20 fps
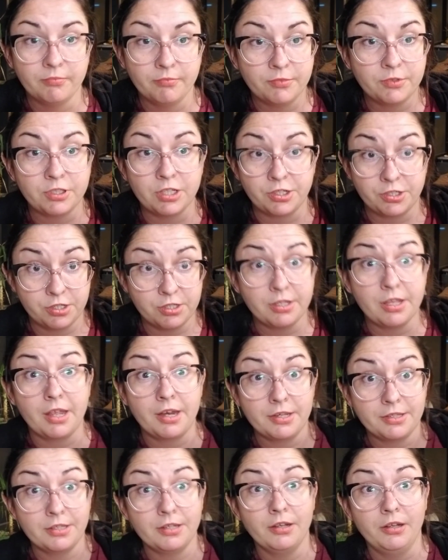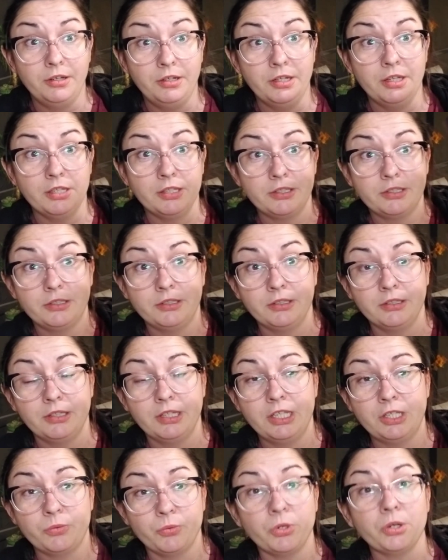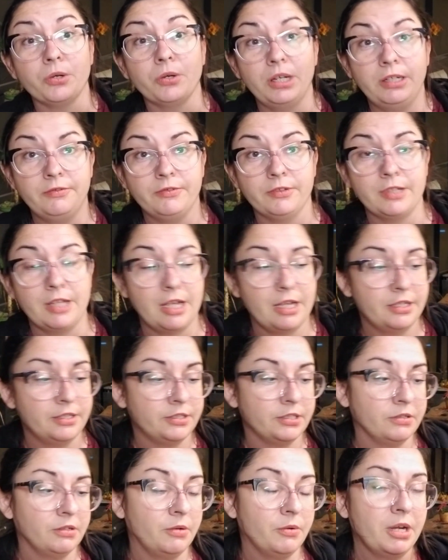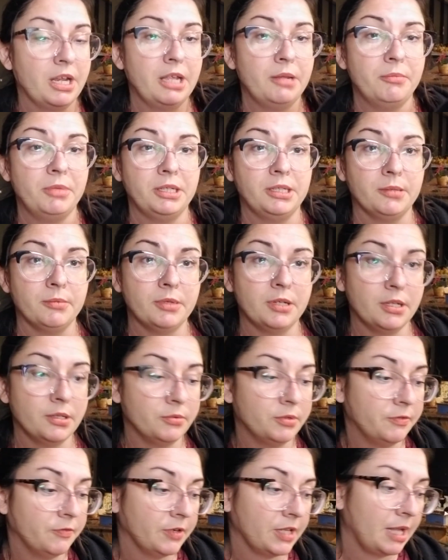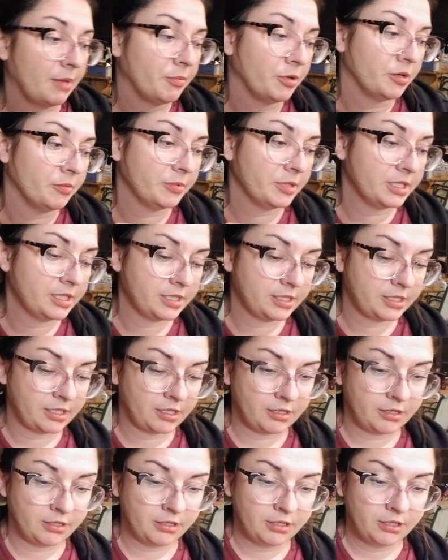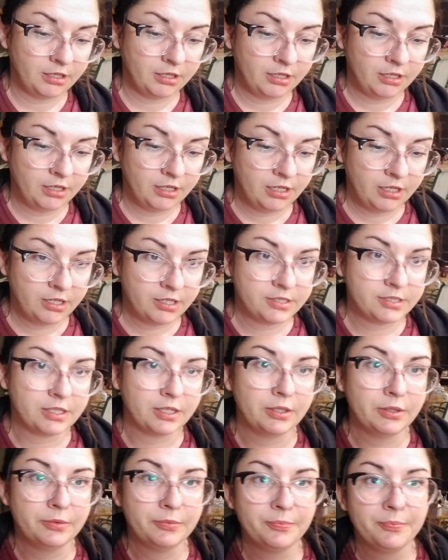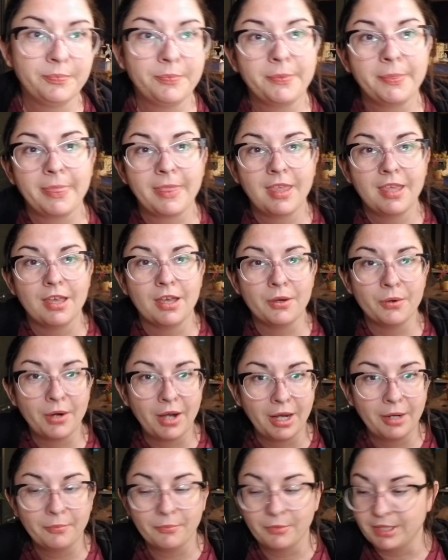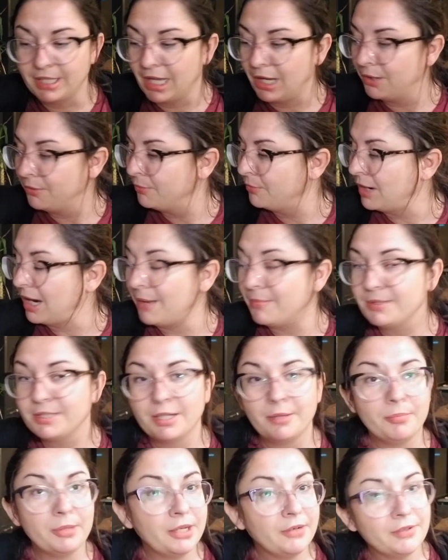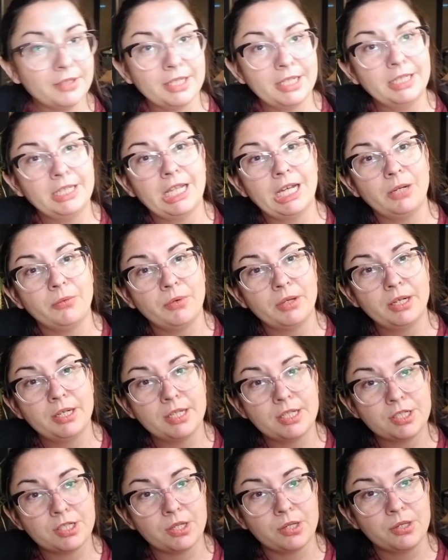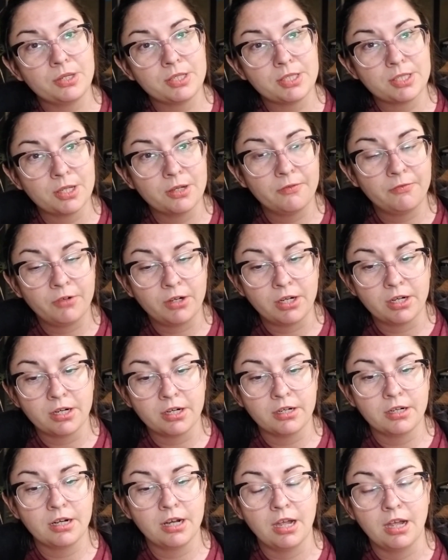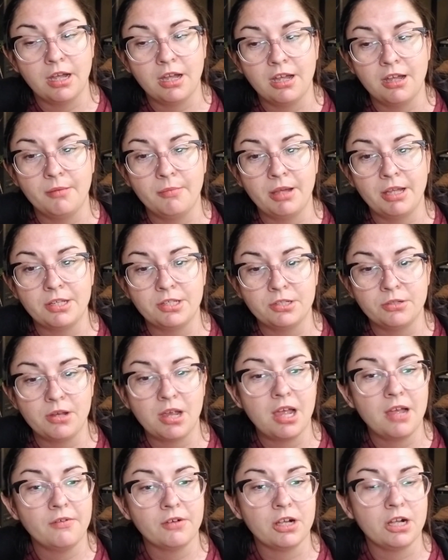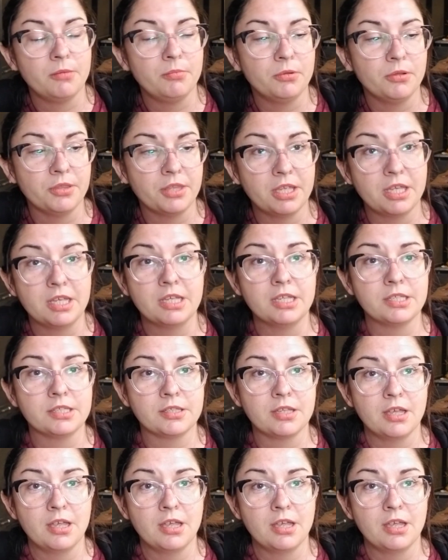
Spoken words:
such as lettuce and onions. These work great for that, so I went ahead and picked up another one for that purpose. So alright, well that wraps up everything that I wanted to show you so far. I do have a couple things